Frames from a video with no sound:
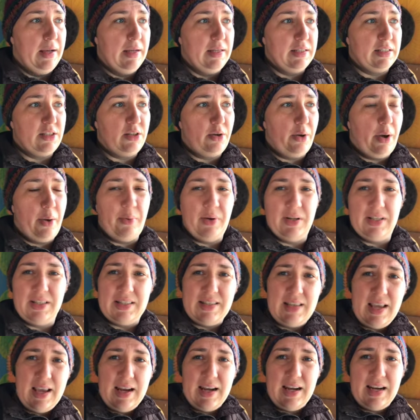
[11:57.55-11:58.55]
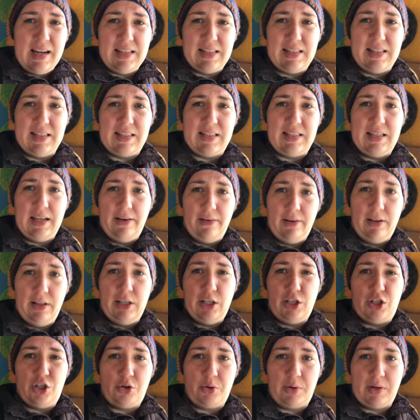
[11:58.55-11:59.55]
So I wouldn't say it necessarily
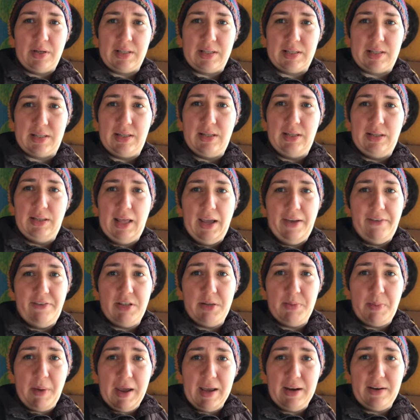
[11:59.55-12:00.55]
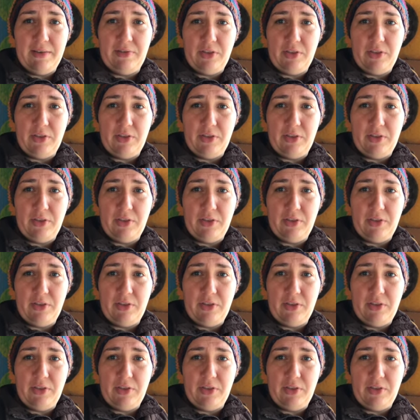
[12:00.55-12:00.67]
shortens the lifespan of